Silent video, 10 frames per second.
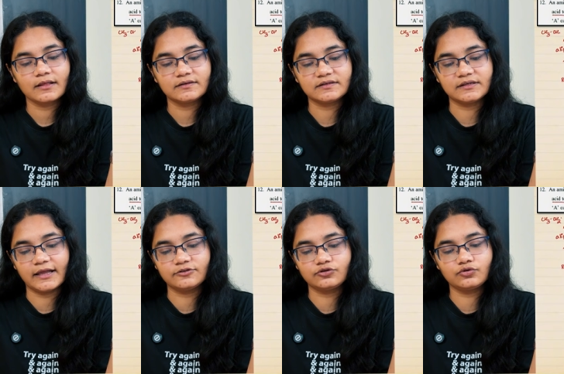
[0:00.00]

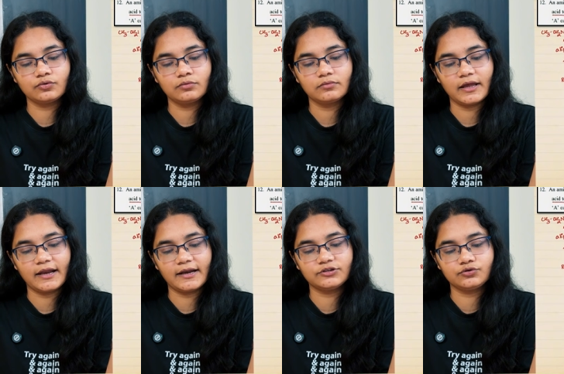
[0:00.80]
CH2,
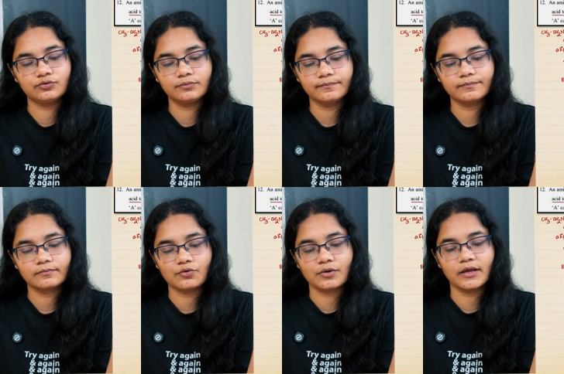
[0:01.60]
NH2.
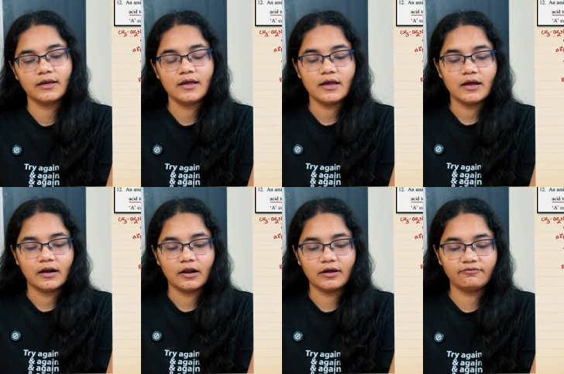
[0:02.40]
Okay,
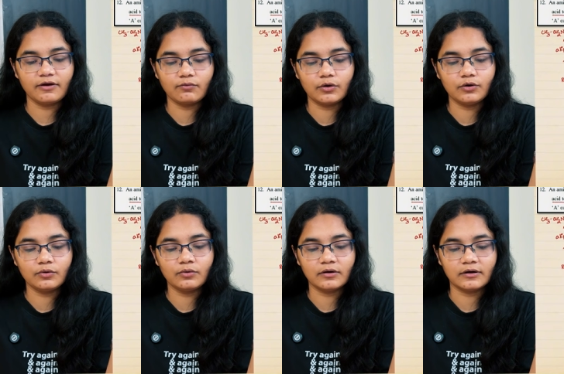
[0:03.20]
now if I want
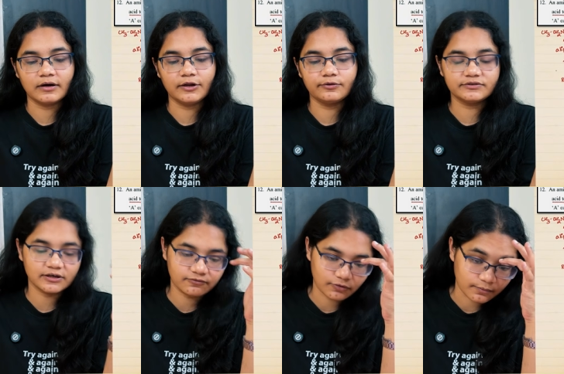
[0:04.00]
to reduce
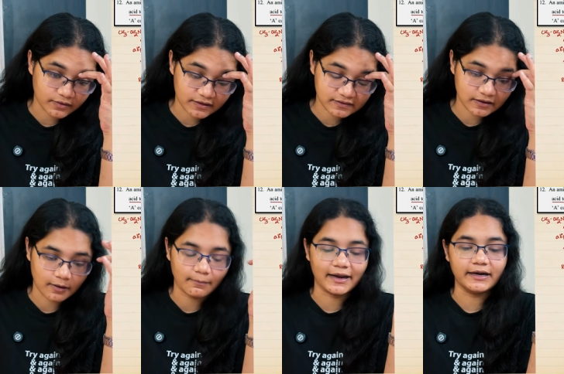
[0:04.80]
it from this
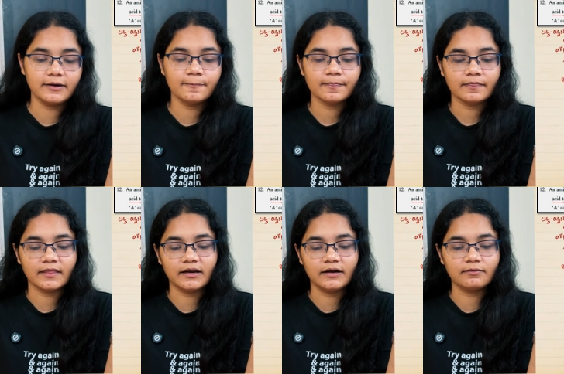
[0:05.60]
amide,
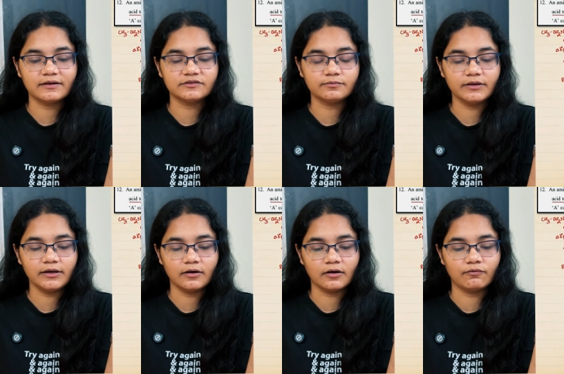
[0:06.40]
then it must be
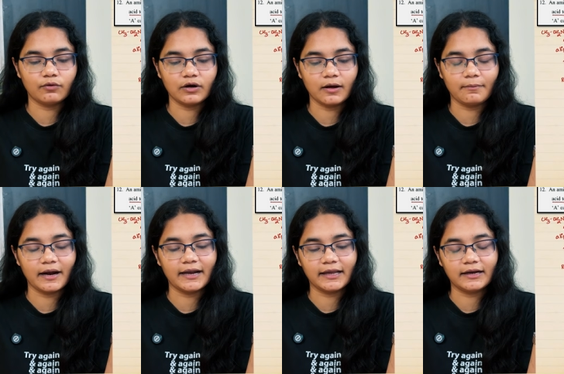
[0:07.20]
what
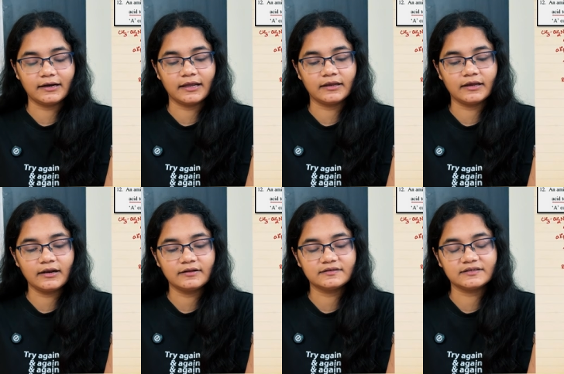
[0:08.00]
amide I can take here?
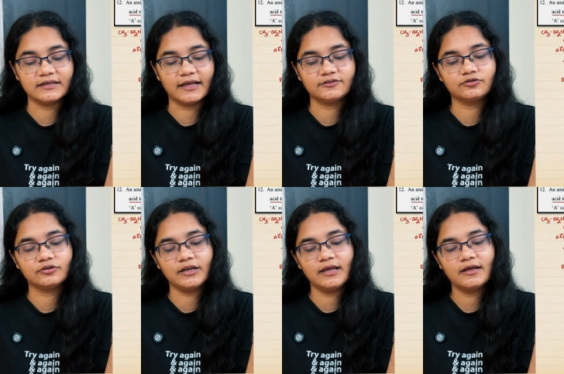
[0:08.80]

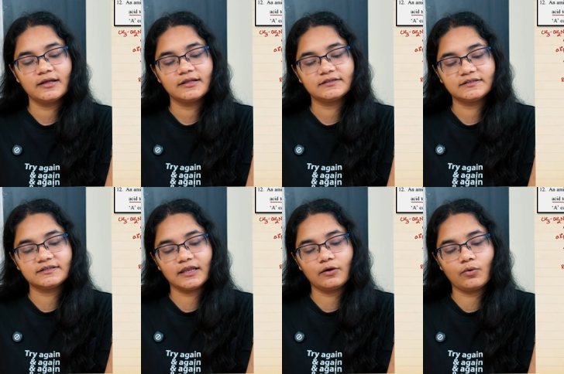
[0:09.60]
CH3,
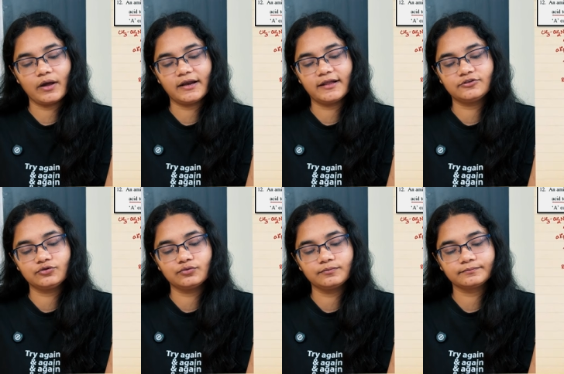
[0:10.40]
CONH2.